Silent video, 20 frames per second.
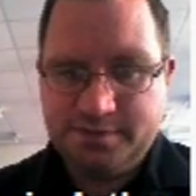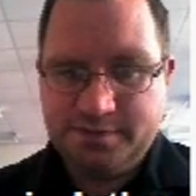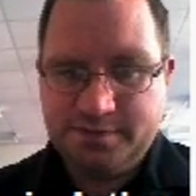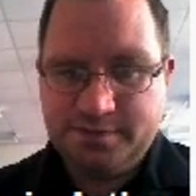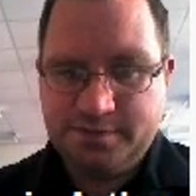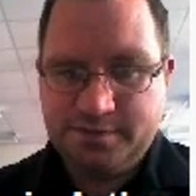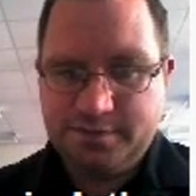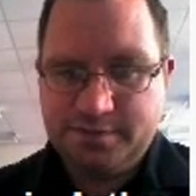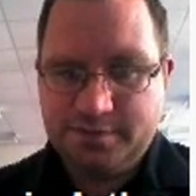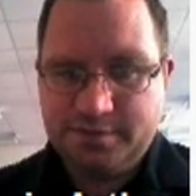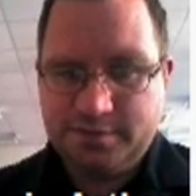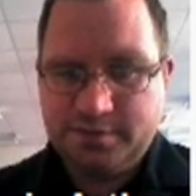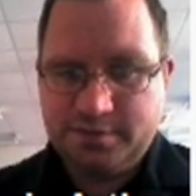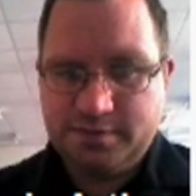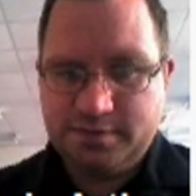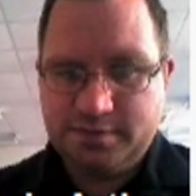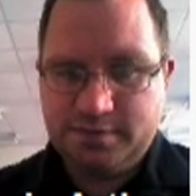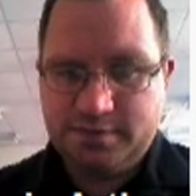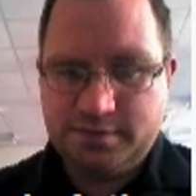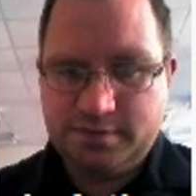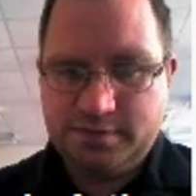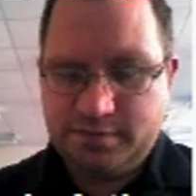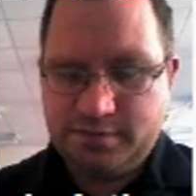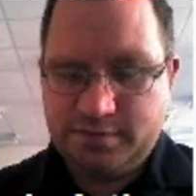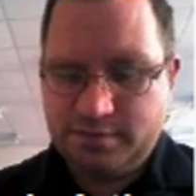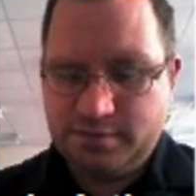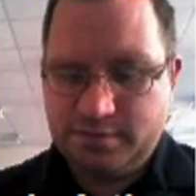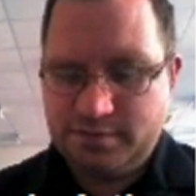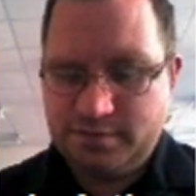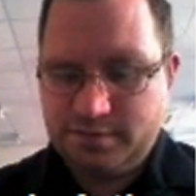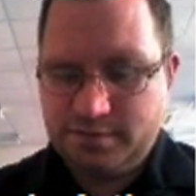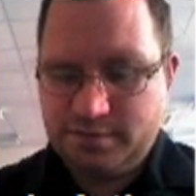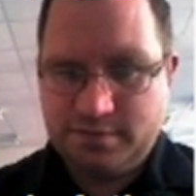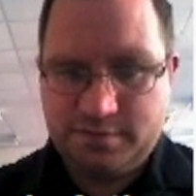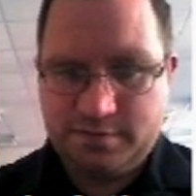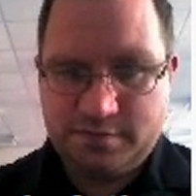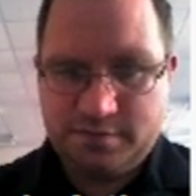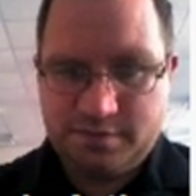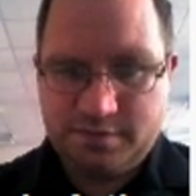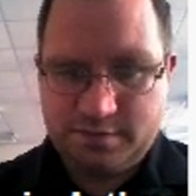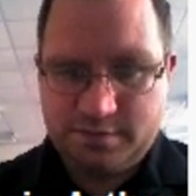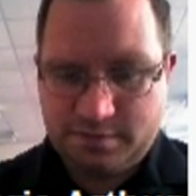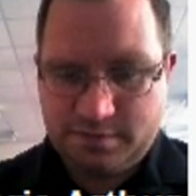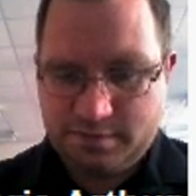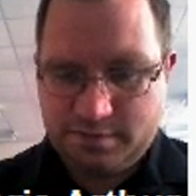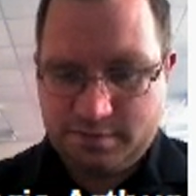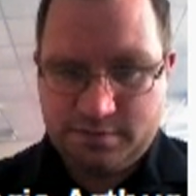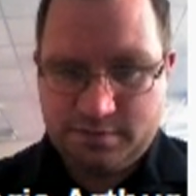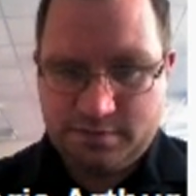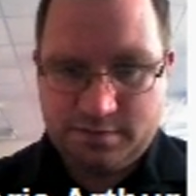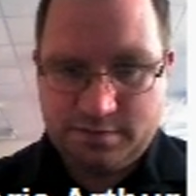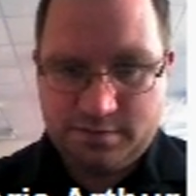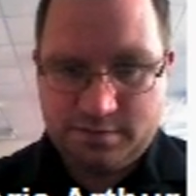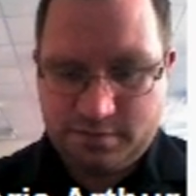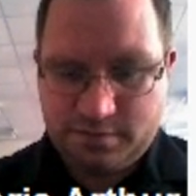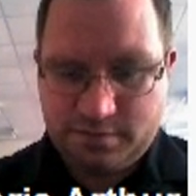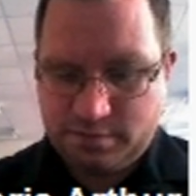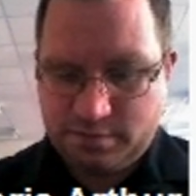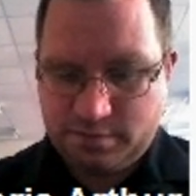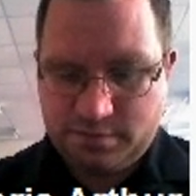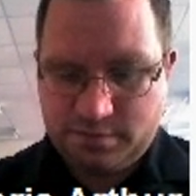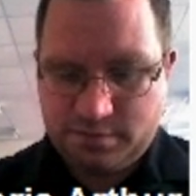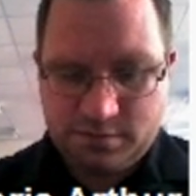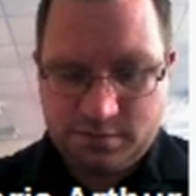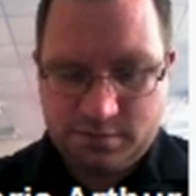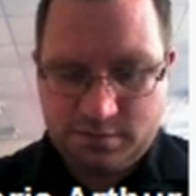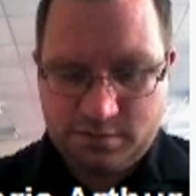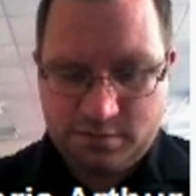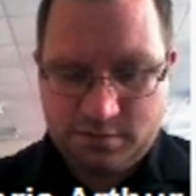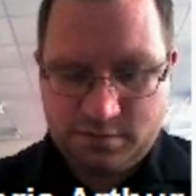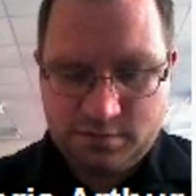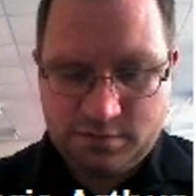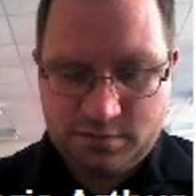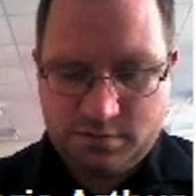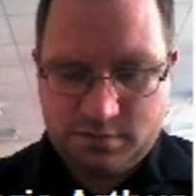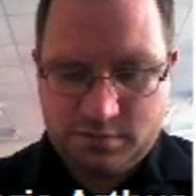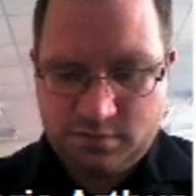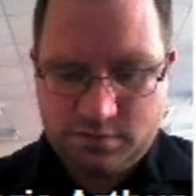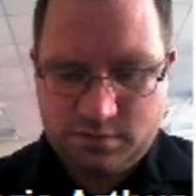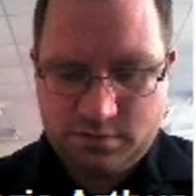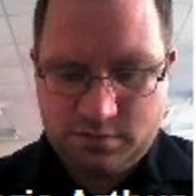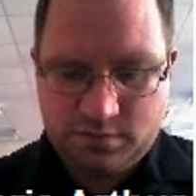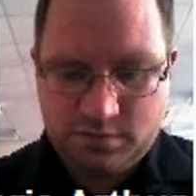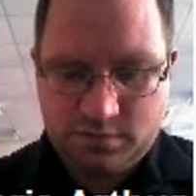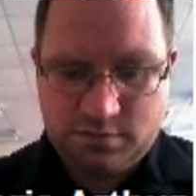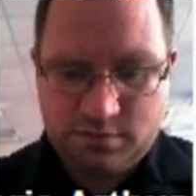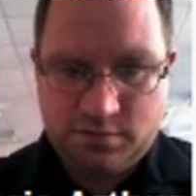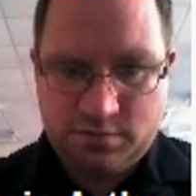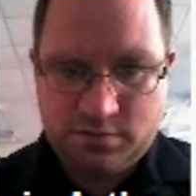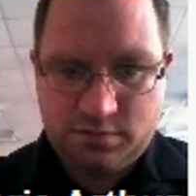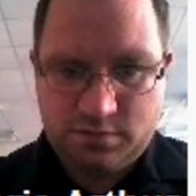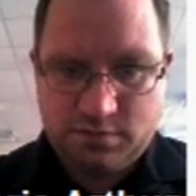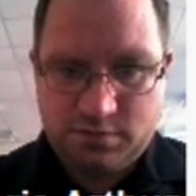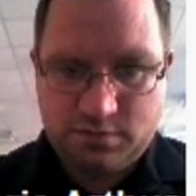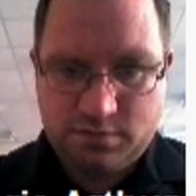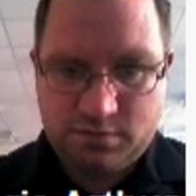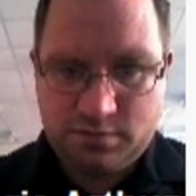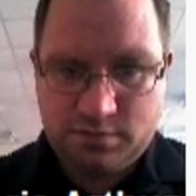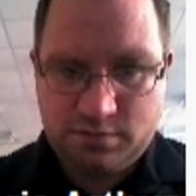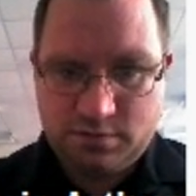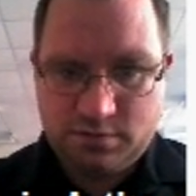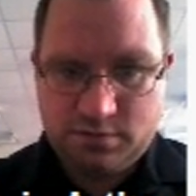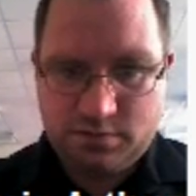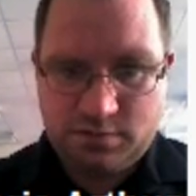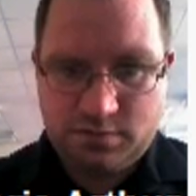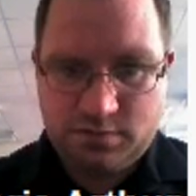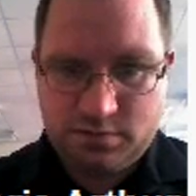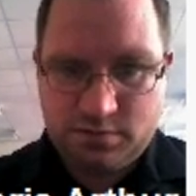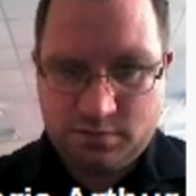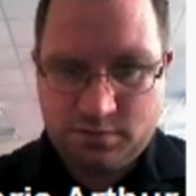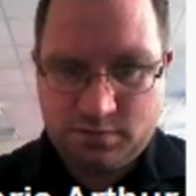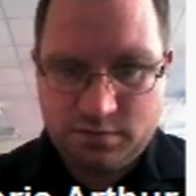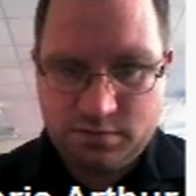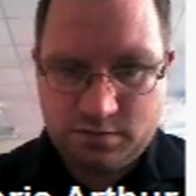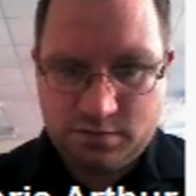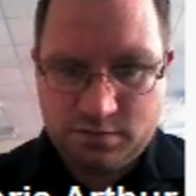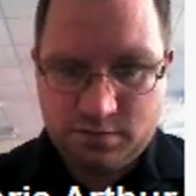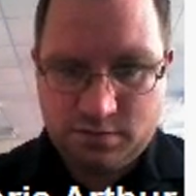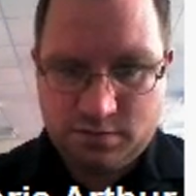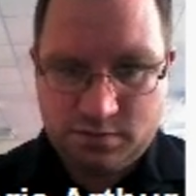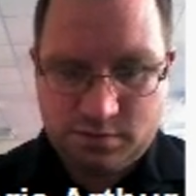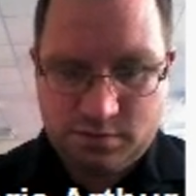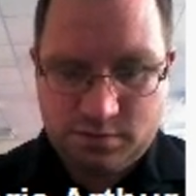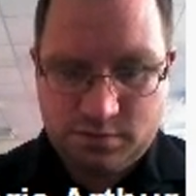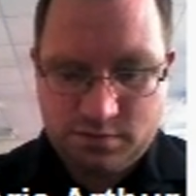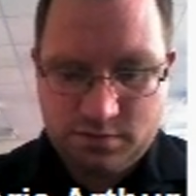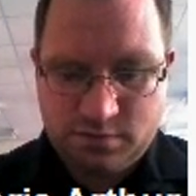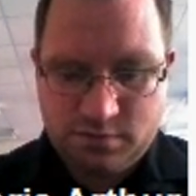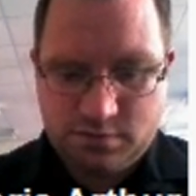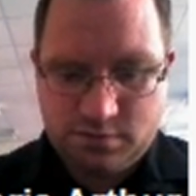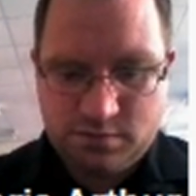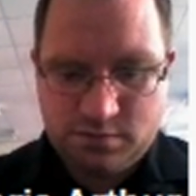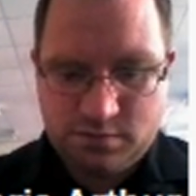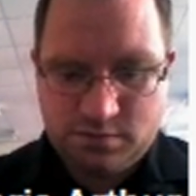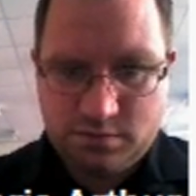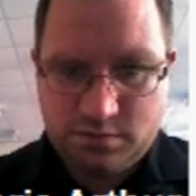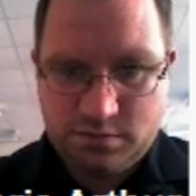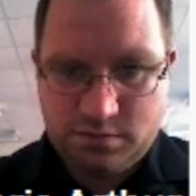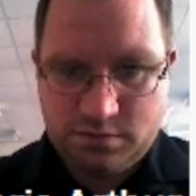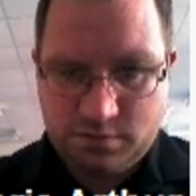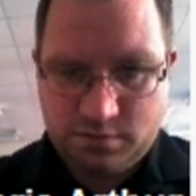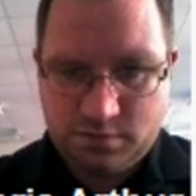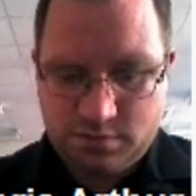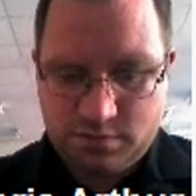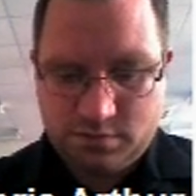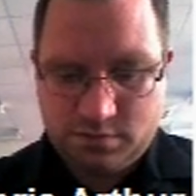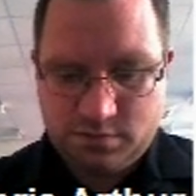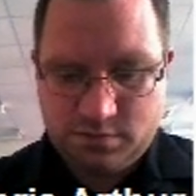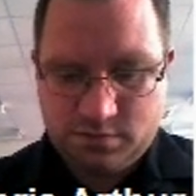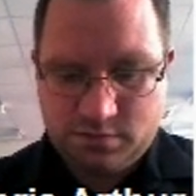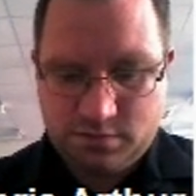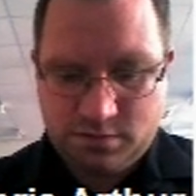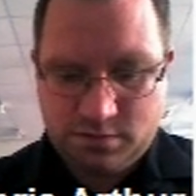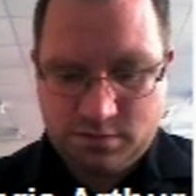[no speech]